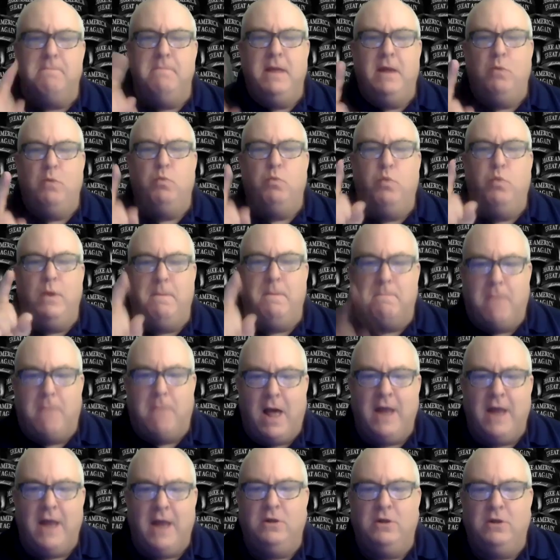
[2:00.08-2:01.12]
me
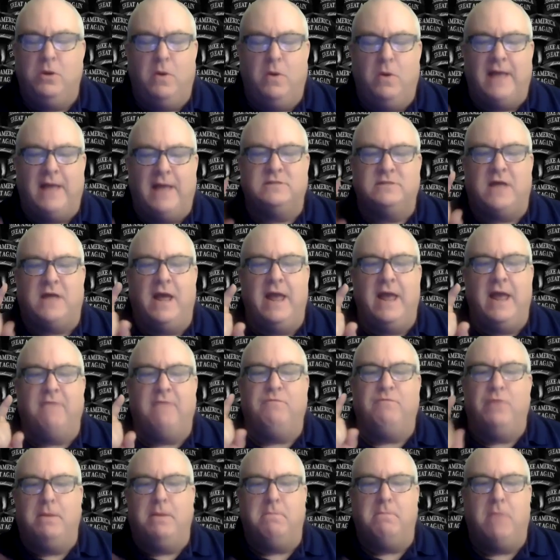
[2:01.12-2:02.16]
remind you, as I
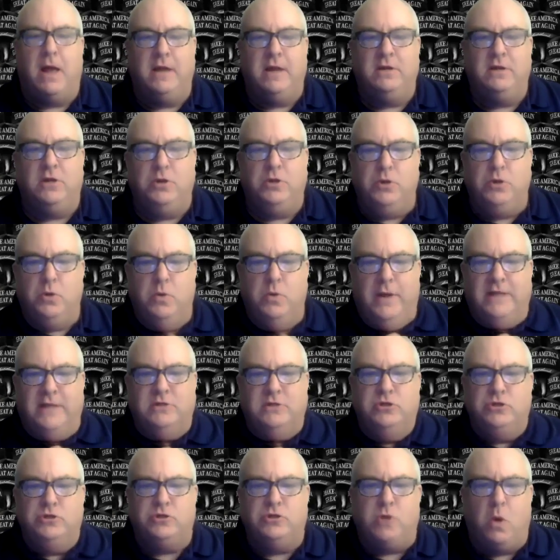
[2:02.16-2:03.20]
have reminded you in
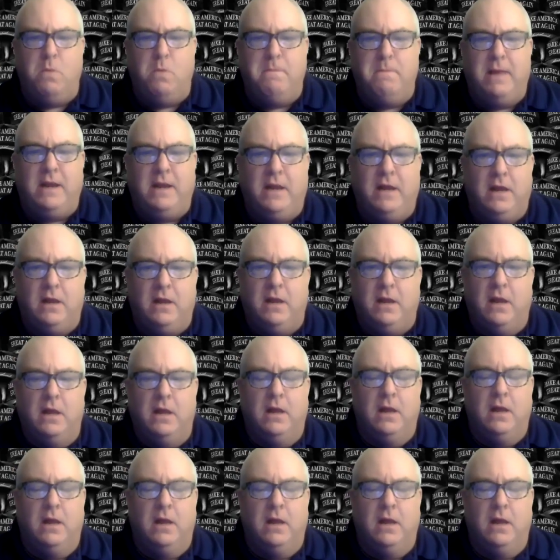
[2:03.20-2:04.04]
so many